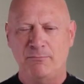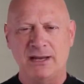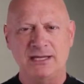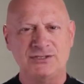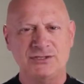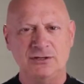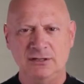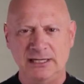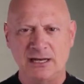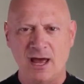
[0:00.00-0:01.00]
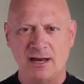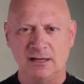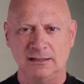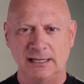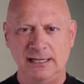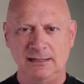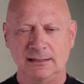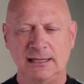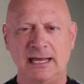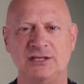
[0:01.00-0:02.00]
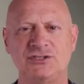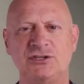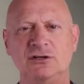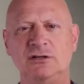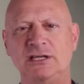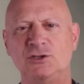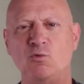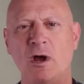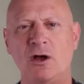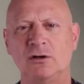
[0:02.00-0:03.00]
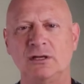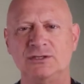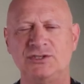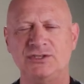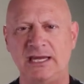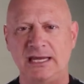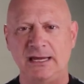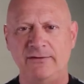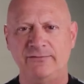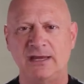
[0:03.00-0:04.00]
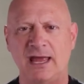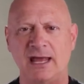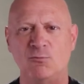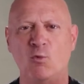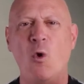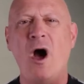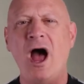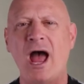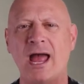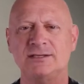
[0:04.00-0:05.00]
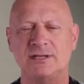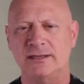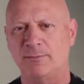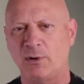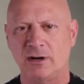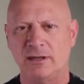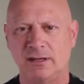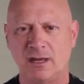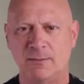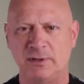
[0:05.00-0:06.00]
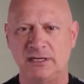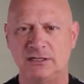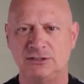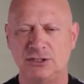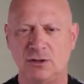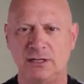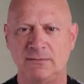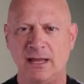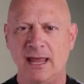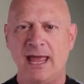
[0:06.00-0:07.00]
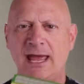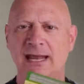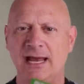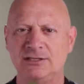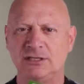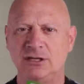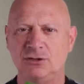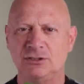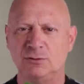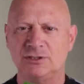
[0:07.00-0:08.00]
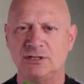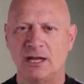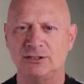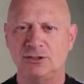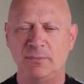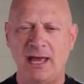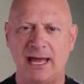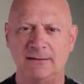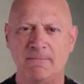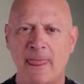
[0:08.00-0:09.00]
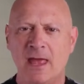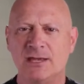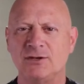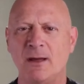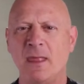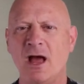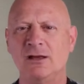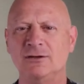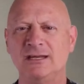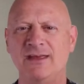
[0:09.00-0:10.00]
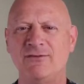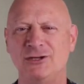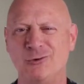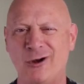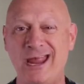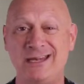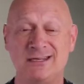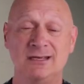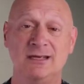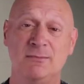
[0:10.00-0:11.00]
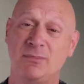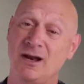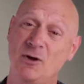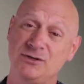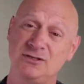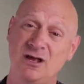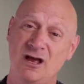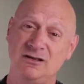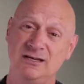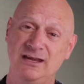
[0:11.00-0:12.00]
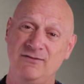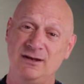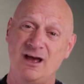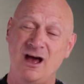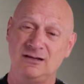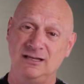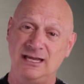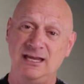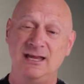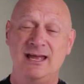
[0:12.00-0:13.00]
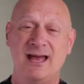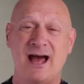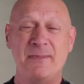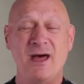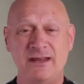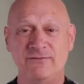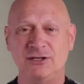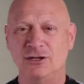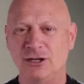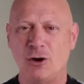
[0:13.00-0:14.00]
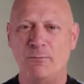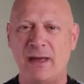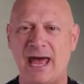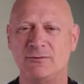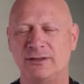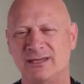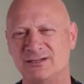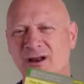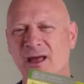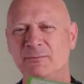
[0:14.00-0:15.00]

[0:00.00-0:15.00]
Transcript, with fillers: but it's certainly not ugly. It certainly is well conceived and wise on the part of the company to do it, and execution was not too bad. So I'm not going to give it great, but I'm also not going to give it ugly. I'm not even going to go bad with this one.